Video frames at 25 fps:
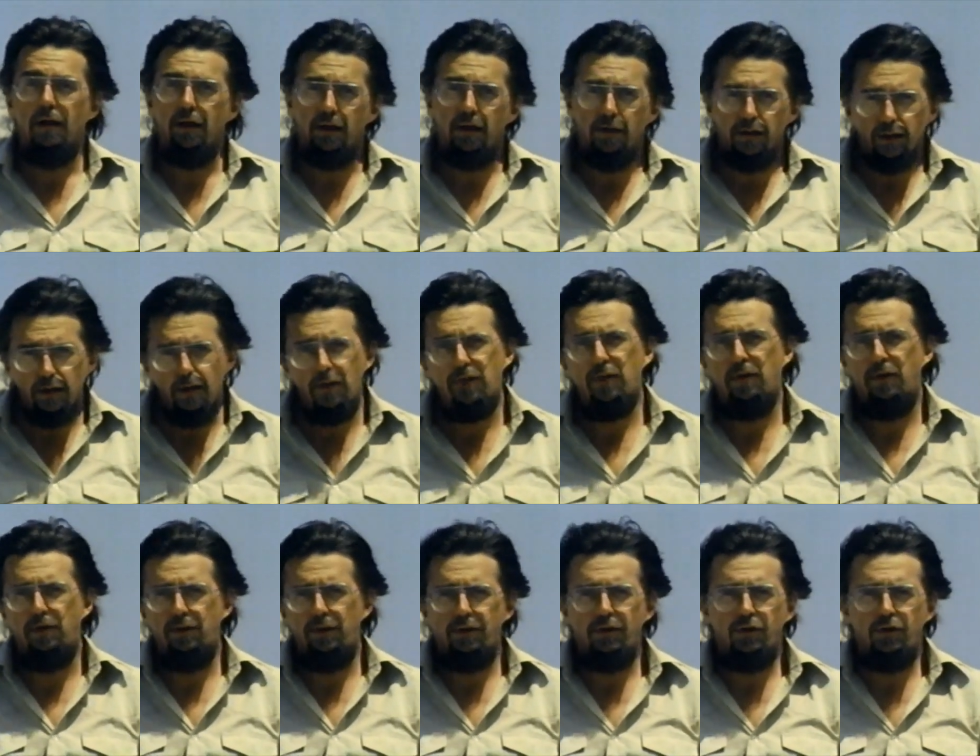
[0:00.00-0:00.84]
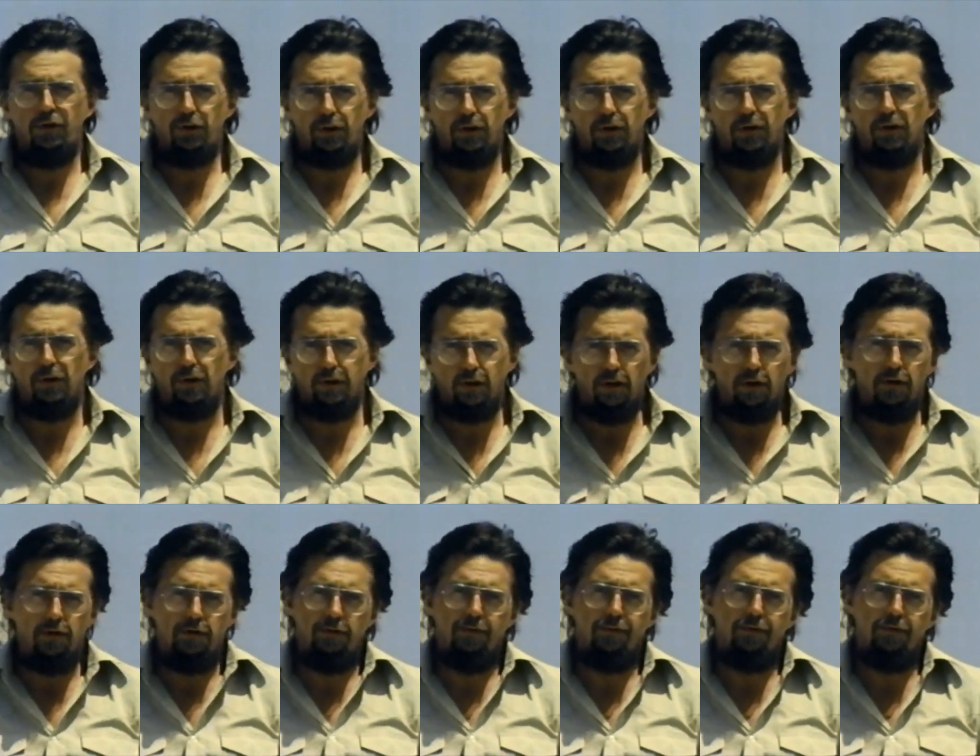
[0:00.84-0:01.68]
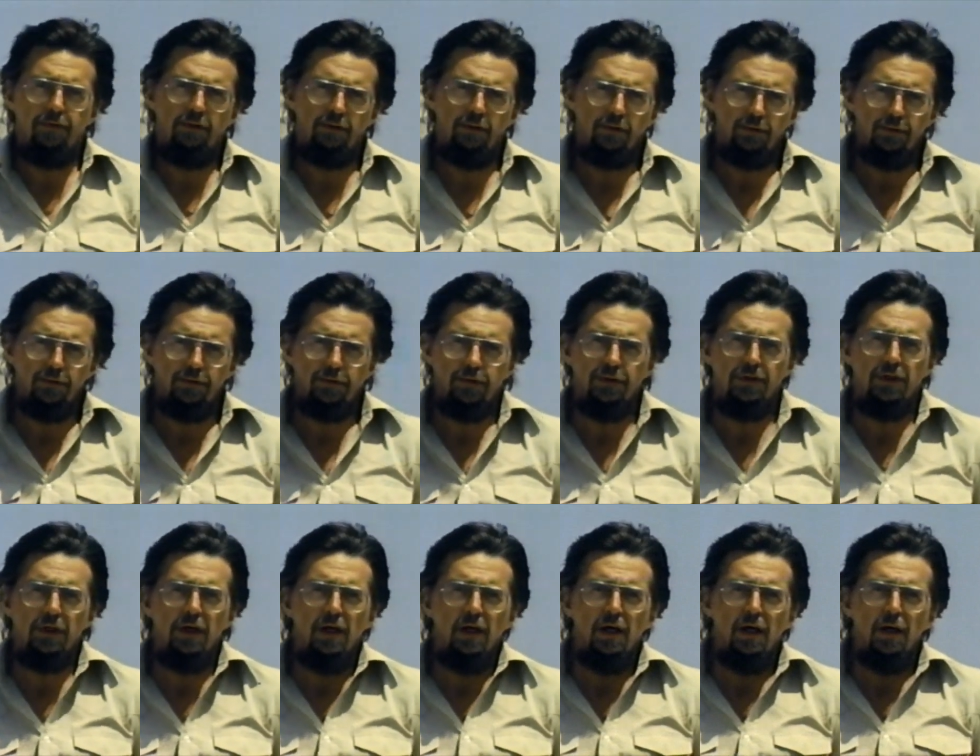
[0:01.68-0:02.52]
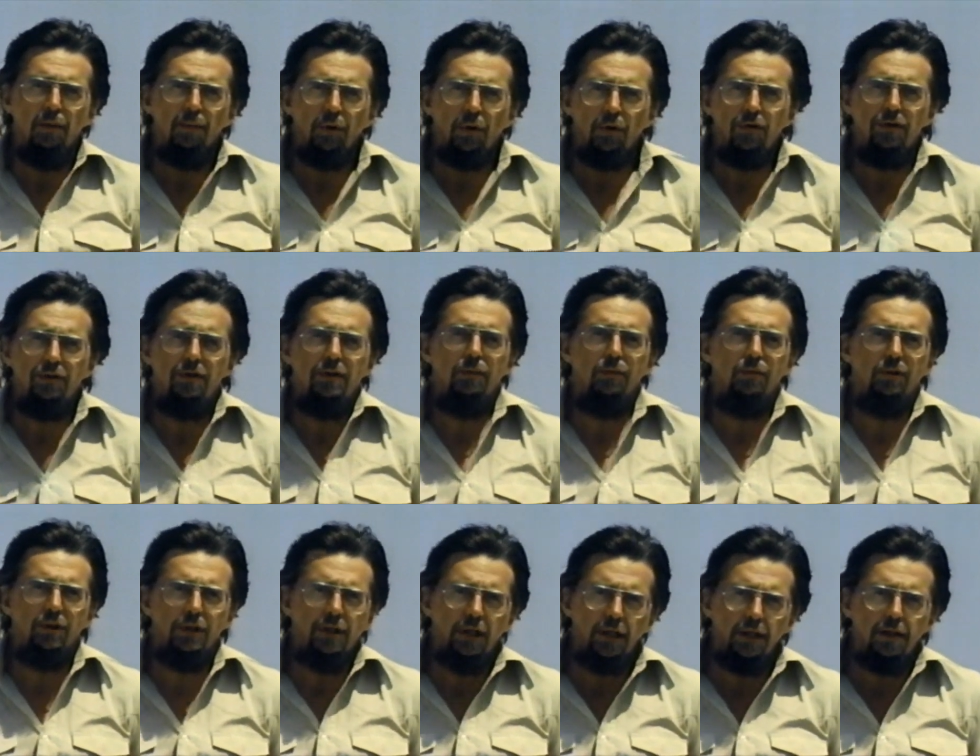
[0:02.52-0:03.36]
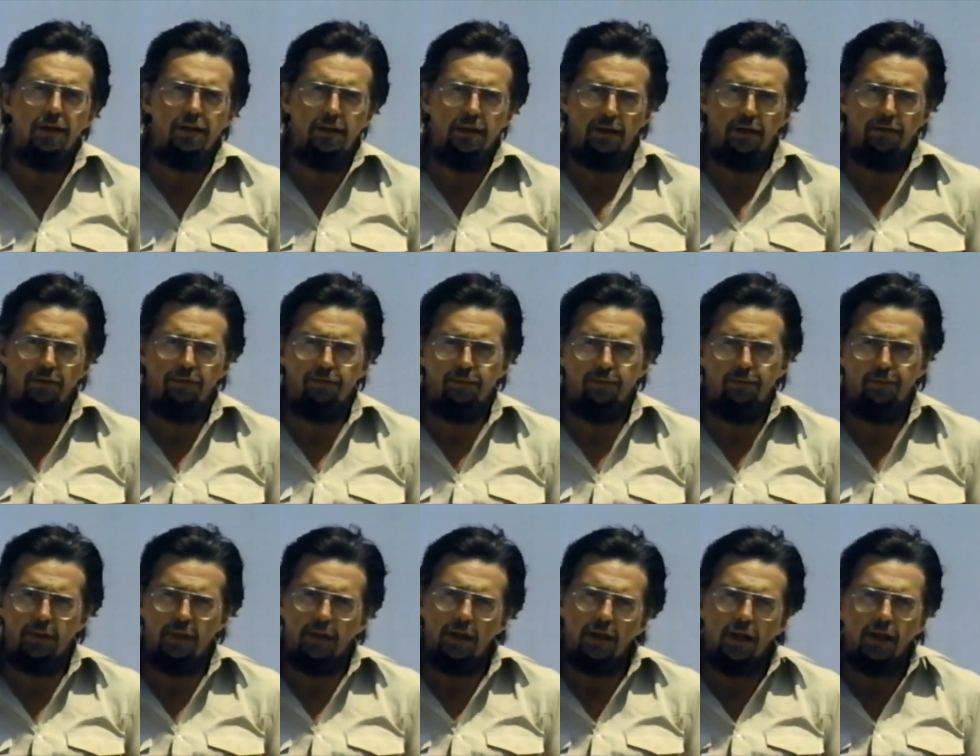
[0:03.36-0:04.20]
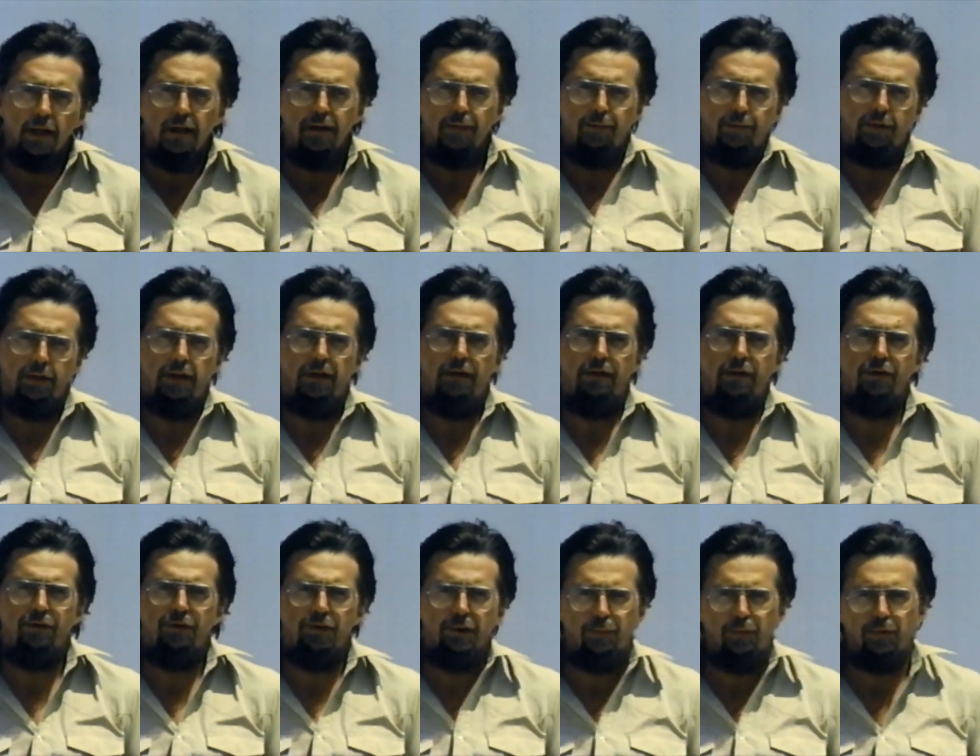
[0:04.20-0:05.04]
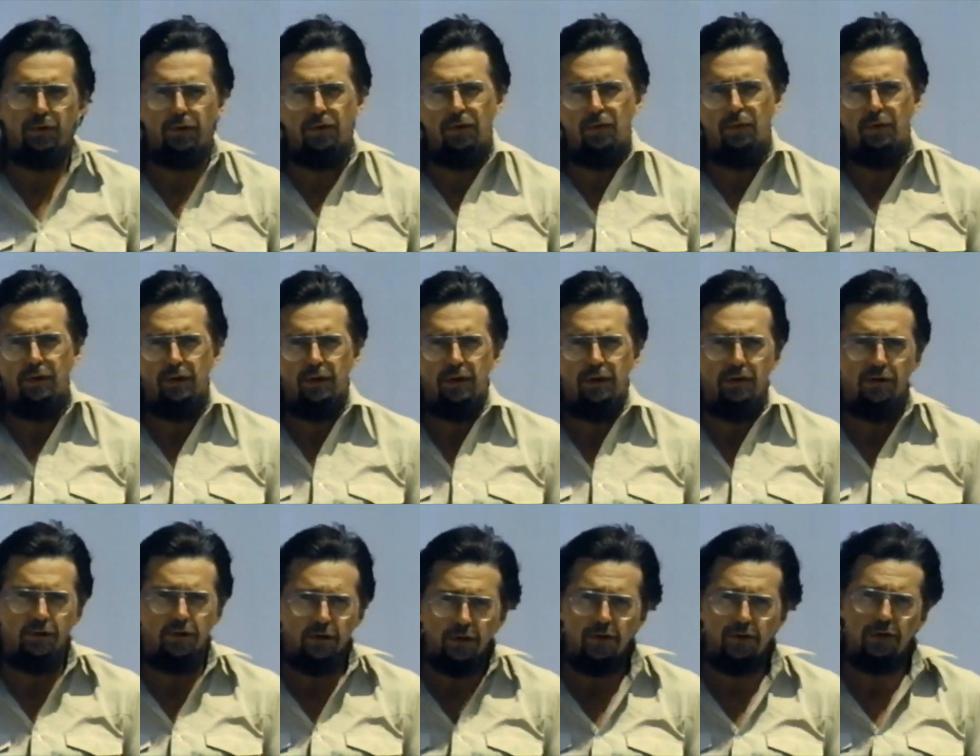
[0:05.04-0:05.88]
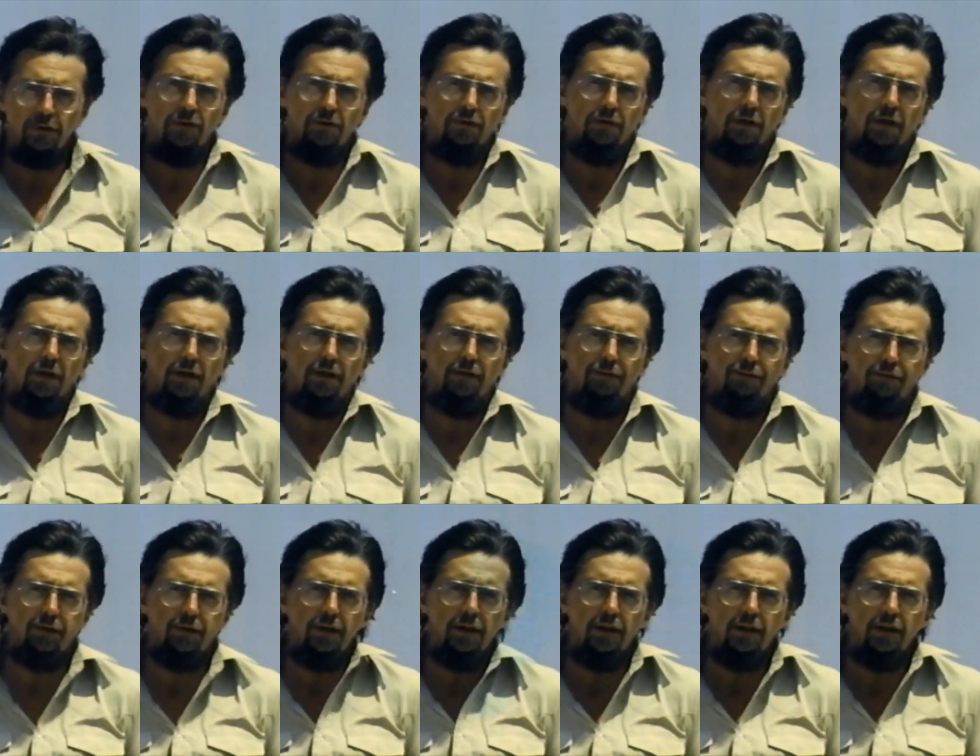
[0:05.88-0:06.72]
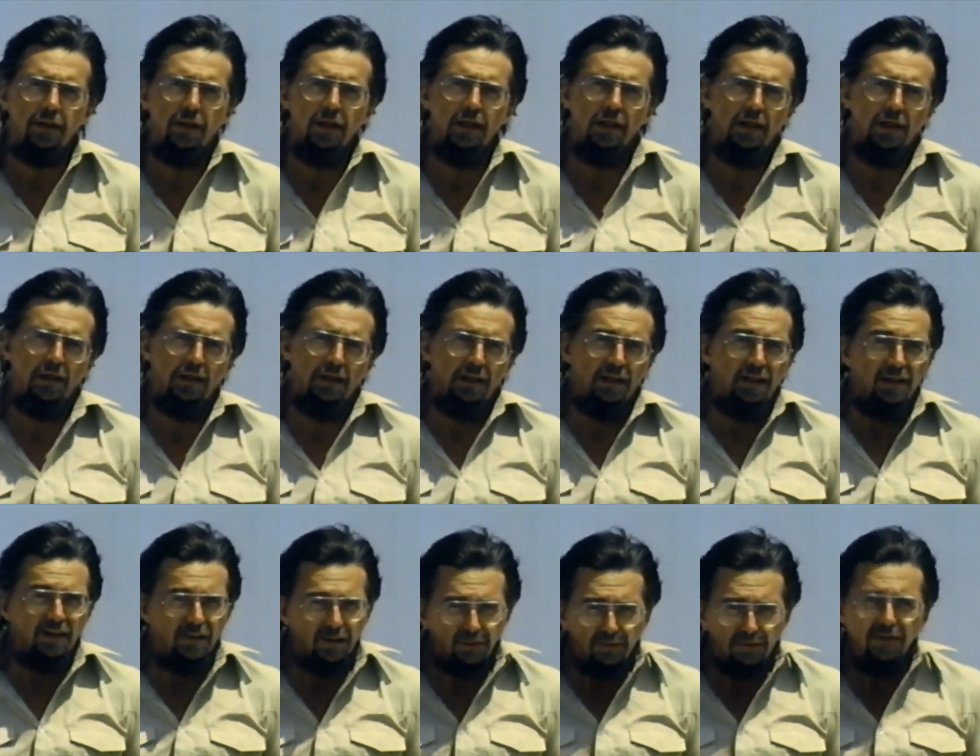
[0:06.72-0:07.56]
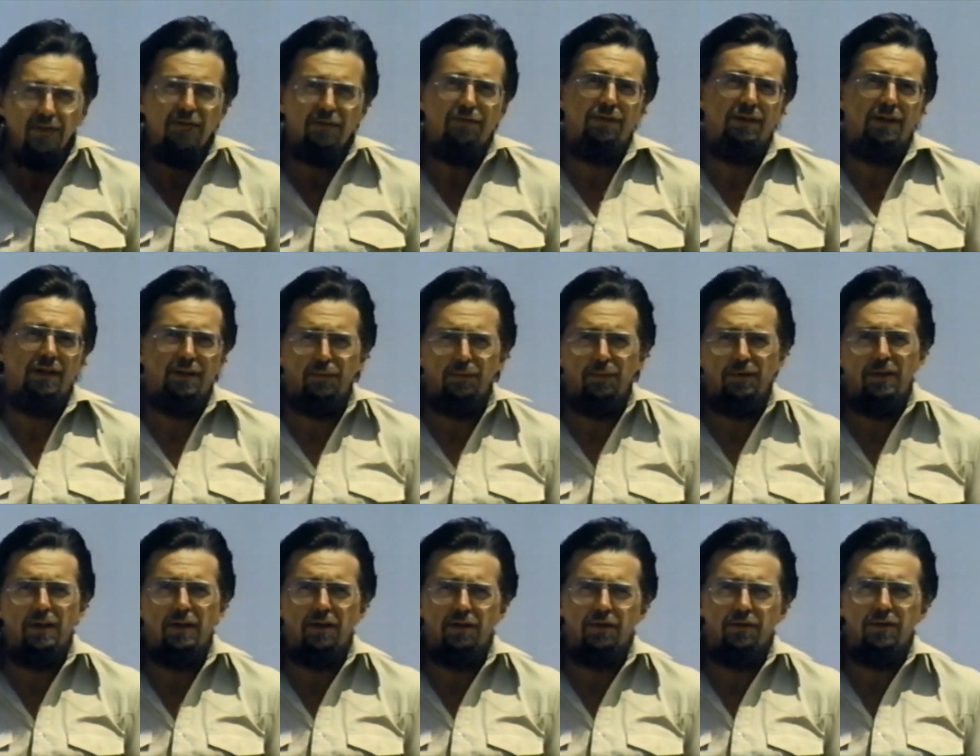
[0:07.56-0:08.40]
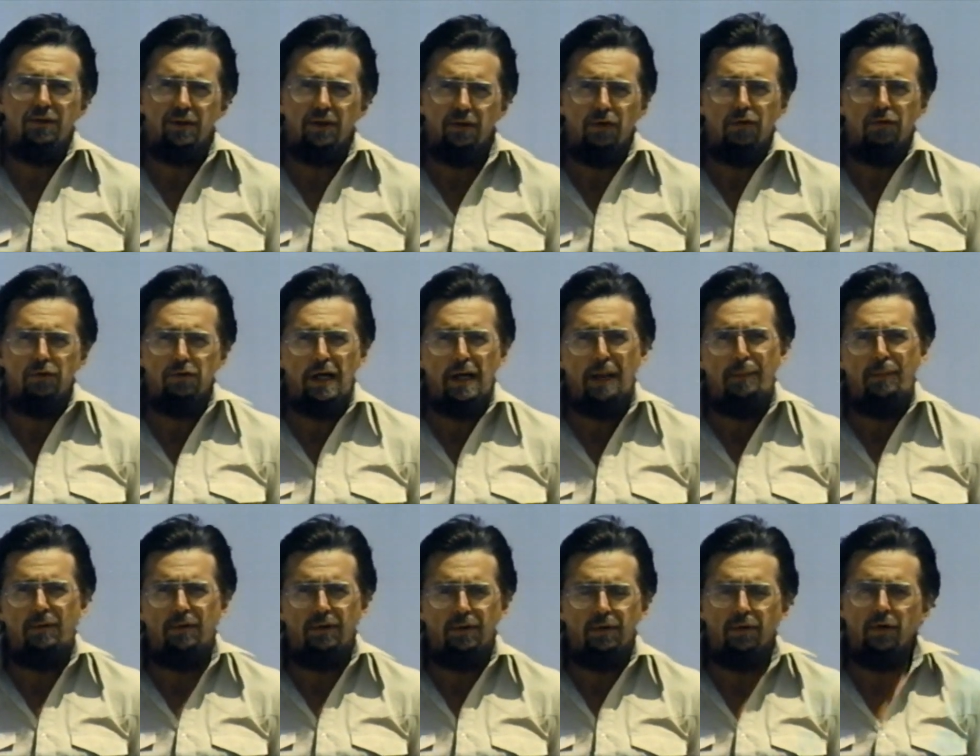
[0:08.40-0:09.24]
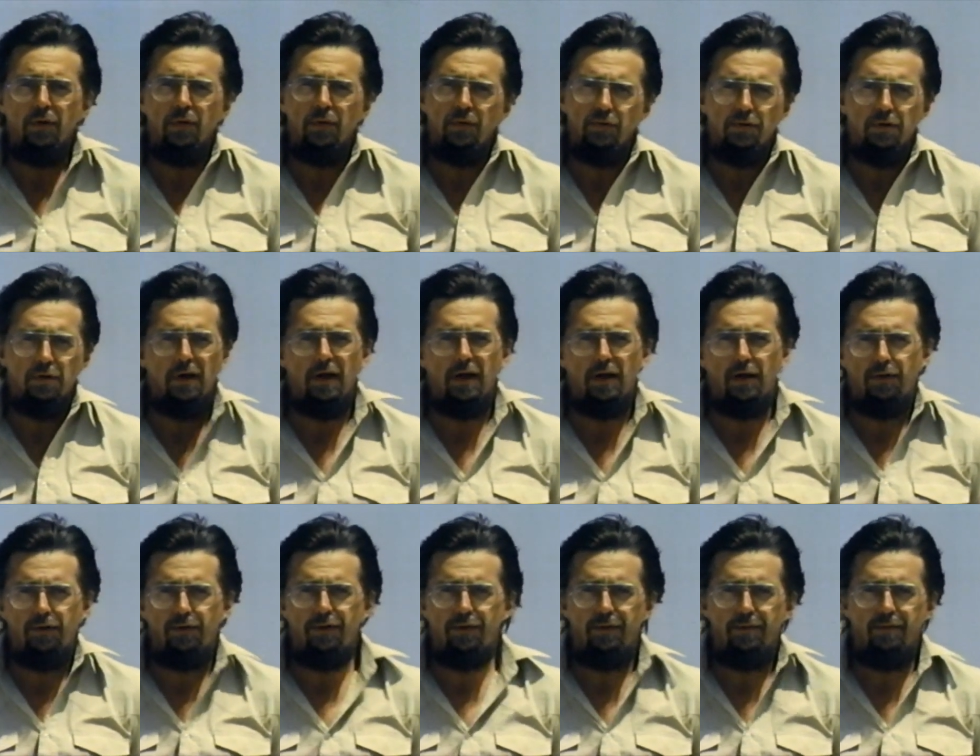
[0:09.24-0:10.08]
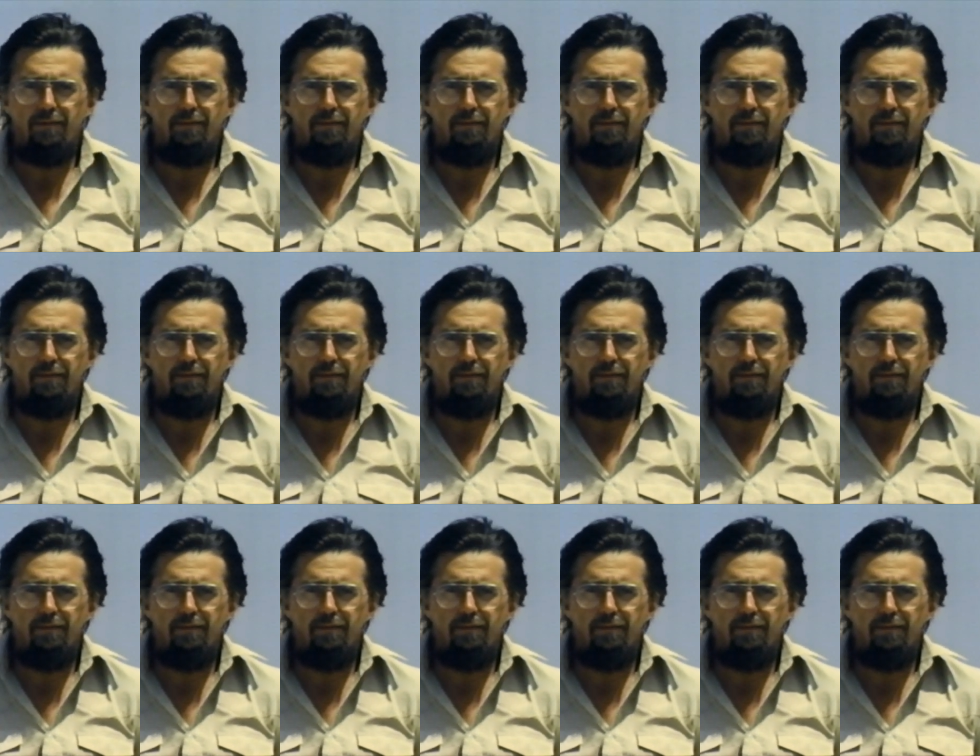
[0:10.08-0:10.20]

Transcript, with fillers: And then it turned into sheer slaughter for the losers. Most of them were cut down from behind by the Egyptians when they turned and tried to flee, only to find themselves still trapped in their own crowd.